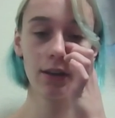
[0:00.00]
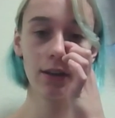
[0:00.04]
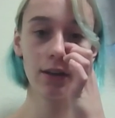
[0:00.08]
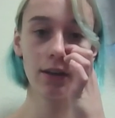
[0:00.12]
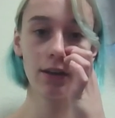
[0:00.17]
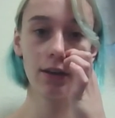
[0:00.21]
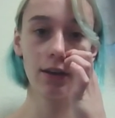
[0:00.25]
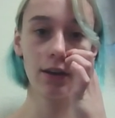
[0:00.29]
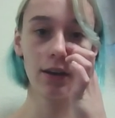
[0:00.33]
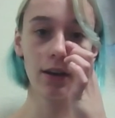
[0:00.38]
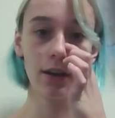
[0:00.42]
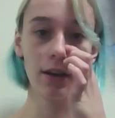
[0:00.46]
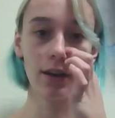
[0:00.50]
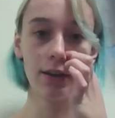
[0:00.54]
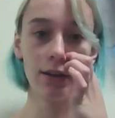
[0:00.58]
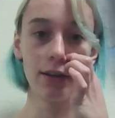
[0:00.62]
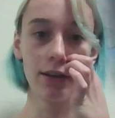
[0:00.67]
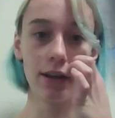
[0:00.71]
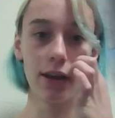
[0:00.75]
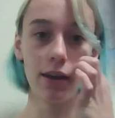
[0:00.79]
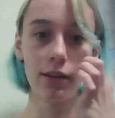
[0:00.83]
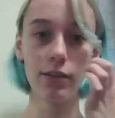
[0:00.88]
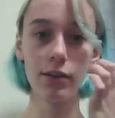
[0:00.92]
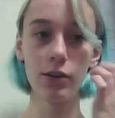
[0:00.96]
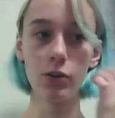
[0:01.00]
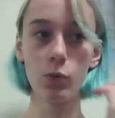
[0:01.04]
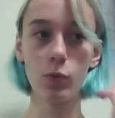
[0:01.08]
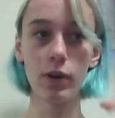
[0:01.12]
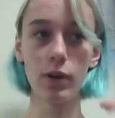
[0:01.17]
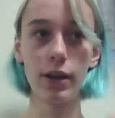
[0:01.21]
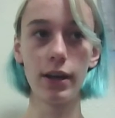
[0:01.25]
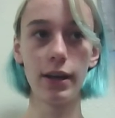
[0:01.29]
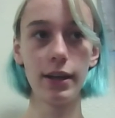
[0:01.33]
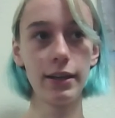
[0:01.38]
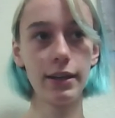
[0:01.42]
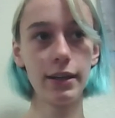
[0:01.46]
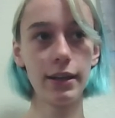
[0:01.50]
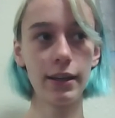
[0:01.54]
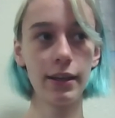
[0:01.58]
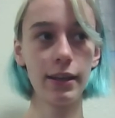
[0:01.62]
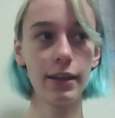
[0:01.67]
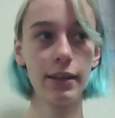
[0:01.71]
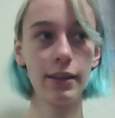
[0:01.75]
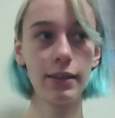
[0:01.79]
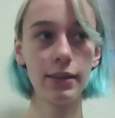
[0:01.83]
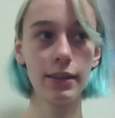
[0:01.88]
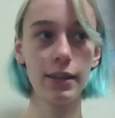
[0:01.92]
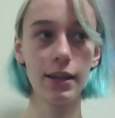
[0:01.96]
Another one that
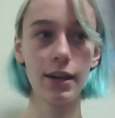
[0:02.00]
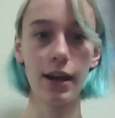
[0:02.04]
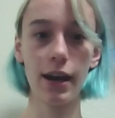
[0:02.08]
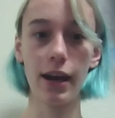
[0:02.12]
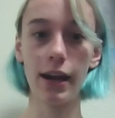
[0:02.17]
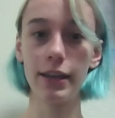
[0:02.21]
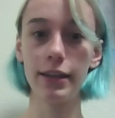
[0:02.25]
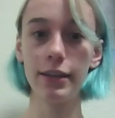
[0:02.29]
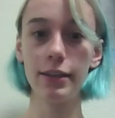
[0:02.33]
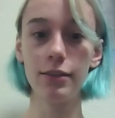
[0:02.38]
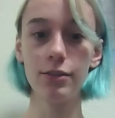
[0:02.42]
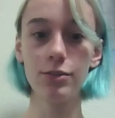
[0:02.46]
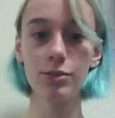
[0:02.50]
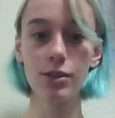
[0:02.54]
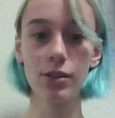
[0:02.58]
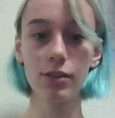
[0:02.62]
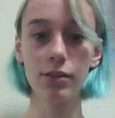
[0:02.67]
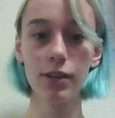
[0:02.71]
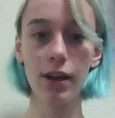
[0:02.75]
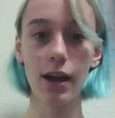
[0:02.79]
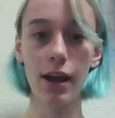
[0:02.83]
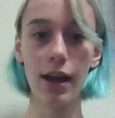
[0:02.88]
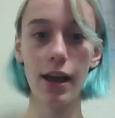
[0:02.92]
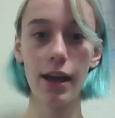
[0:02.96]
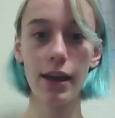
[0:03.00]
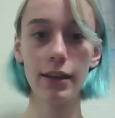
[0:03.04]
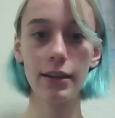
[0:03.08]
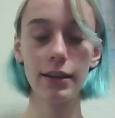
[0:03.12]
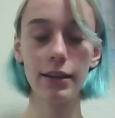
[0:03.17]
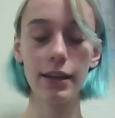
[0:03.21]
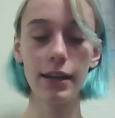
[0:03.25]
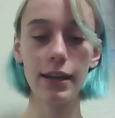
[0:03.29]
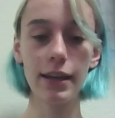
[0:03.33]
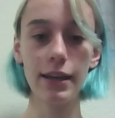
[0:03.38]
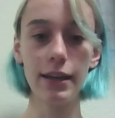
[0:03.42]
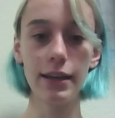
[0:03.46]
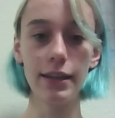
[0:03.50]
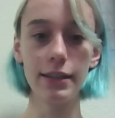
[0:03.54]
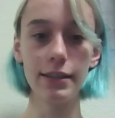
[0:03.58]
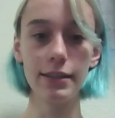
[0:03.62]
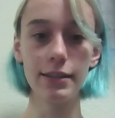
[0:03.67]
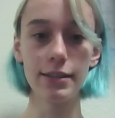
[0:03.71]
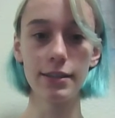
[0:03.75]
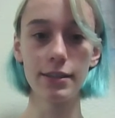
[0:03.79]
I use a lot is